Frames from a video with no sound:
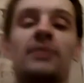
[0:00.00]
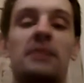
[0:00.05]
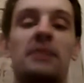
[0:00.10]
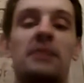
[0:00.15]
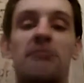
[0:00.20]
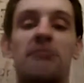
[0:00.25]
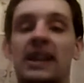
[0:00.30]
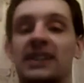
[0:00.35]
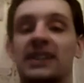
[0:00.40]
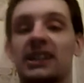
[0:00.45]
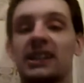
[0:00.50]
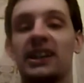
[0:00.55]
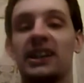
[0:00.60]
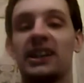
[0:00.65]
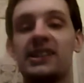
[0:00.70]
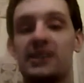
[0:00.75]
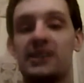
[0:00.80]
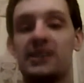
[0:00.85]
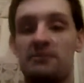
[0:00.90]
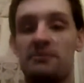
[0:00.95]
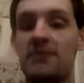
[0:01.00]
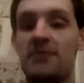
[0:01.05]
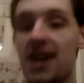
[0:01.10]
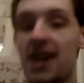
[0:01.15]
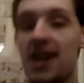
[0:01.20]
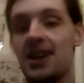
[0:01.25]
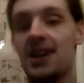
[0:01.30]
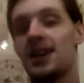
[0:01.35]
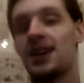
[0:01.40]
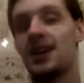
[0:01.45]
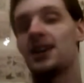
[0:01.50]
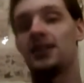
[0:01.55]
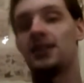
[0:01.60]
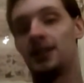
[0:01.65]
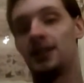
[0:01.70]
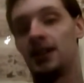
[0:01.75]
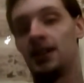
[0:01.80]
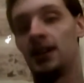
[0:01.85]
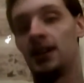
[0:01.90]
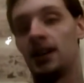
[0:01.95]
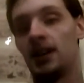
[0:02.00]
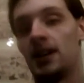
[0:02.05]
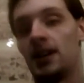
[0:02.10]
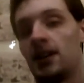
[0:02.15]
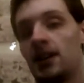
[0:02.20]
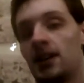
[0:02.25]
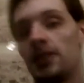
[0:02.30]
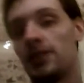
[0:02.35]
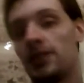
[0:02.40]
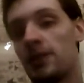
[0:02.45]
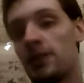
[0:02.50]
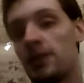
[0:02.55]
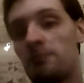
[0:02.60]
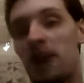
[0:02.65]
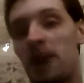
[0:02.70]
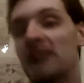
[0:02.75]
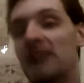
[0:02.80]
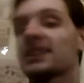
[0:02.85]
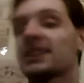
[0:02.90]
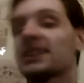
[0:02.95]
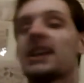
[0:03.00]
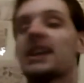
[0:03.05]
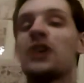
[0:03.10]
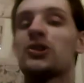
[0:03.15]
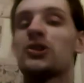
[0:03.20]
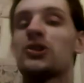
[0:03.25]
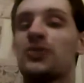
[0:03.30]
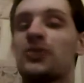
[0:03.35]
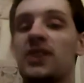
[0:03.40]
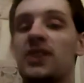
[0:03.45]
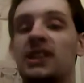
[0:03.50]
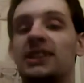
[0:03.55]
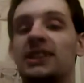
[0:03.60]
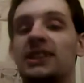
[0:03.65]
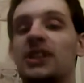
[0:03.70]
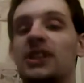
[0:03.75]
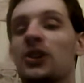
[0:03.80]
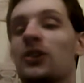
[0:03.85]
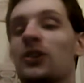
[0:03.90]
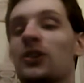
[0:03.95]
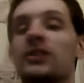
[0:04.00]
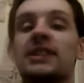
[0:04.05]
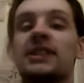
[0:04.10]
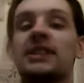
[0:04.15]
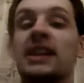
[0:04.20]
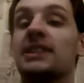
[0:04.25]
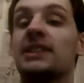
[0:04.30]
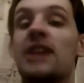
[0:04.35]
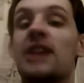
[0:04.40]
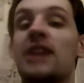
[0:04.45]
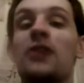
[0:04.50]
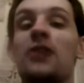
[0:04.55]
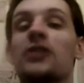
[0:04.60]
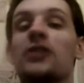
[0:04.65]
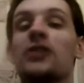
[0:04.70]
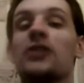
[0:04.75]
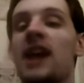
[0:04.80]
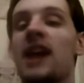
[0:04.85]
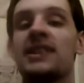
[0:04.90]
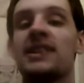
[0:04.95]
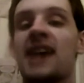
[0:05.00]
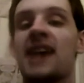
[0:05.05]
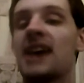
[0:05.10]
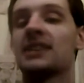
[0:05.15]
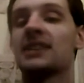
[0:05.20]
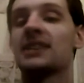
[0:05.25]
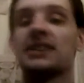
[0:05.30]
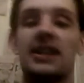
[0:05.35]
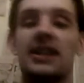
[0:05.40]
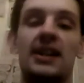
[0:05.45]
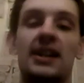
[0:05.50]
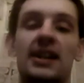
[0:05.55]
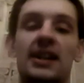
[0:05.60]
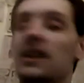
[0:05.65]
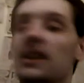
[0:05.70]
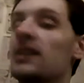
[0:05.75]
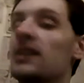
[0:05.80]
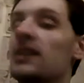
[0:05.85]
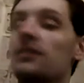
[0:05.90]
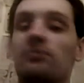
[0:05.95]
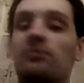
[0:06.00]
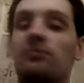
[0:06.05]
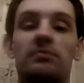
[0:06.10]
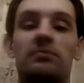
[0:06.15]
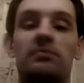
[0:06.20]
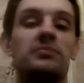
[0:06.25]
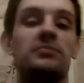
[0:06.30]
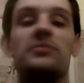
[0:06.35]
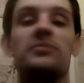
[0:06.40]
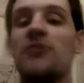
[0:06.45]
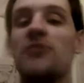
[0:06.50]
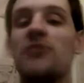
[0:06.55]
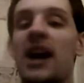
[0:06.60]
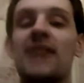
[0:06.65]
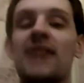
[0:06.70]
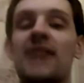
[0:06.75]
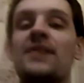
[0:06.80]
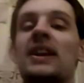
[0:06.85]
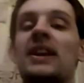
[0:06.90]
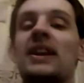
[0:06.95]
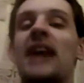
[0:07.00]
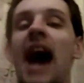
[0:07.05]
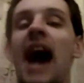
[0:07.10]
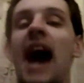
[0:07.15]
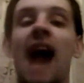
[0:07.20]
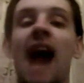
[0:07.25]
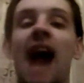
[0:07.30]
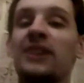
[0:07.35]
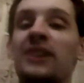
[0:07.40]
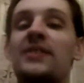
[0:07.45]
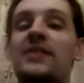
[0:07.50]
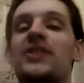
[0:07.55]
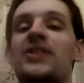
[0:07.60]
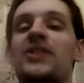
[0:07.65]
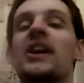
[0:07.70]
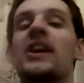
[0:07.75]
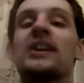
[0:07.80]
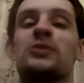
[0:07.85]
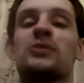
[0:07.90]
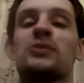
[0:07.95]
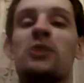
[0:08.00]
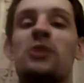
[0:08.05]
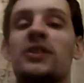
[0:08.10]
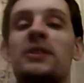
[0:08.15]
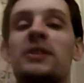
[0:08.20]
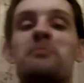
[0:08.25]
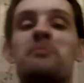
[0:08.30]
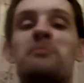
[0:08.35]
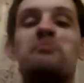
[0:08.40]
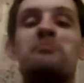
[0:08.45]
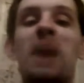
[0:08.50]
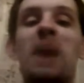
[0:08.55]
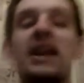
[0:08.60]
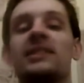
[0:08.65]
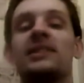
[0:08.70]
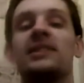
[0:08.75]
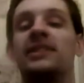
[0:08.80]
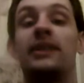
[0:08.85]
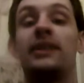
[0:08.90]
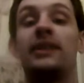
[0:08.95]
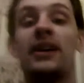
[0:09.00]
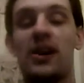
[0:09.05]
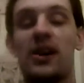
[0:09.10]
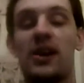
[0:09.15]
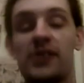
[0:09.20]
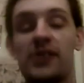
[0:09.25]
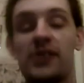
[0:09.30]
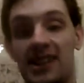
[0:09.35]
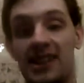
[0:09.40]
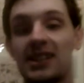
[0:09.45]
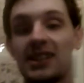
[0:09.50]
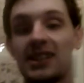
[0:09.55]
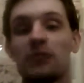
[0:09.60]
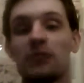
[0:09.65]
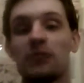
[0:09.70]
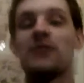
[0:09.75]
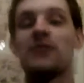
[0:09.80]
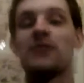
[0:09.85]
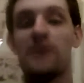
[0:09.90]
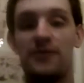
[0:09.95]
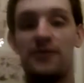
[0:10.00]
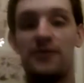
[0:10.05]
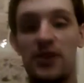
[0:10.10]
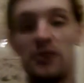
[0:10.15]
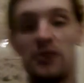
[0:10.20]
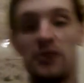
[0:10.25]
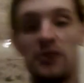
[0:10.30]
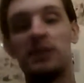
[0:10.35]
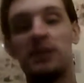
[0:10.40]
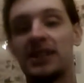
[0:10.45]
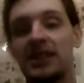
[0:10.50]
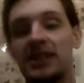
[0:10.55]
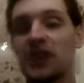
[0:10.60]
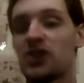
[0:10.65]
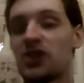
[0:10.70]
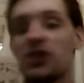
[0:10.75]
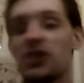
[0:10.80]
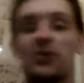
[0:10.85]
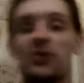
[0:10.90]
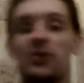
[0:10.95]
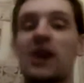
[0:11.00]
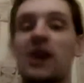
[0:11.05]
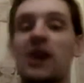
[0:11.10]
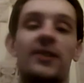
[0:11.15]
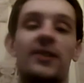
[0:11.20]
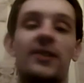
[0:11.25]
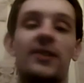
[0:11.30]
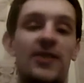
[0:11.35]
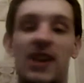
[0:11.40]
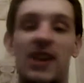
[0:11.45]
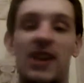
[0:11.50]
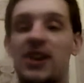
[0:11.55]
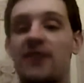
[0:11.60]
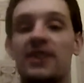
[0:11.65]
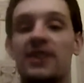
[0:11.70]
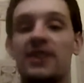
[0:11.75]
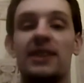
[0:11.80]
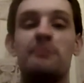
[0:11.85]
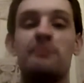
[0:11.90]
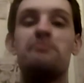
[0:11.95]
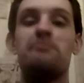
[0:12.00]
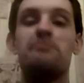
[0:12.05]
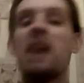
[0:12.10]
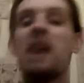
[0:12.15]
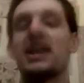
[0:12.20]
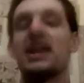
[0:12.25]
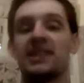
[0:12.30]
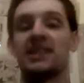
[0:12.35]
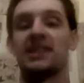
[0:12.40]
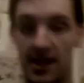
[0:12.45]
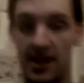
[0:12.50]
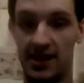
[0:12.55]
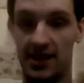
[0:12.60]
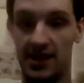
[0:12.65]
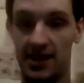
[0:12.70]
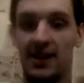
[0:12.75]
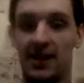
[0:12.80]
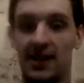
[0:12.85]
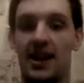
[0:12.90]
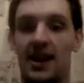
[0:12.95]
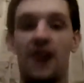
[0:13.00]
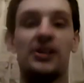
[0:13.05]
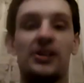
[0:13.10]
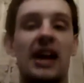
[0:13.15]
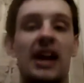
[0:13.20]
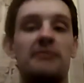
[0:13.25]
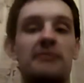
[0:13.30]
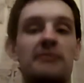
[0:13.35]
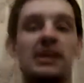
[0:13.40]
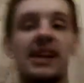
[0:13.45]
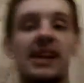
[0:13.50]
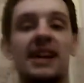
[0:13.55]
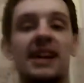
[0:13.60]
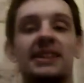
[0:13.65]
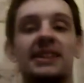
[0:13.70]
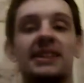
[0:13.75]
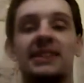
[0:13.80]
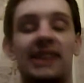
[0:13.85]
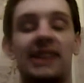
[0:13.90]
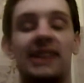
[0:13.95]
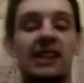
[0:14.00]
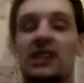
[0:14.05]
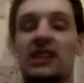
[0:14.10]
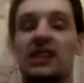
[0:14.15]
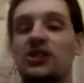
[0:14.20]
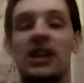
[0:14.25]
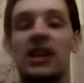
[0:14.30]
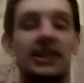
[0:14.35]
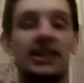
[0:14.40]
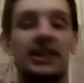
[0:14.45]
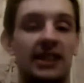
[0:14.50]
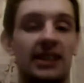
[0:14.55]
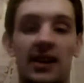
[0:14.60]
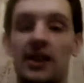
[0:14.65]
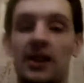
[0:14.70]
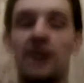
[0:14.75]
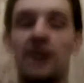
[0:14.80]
basically, to me, the best coach for the Steelers is no contest. I don't even think it's worth debating. Okay, this is one of a few positions where I don't even think you have to debate. Okay, because this is just,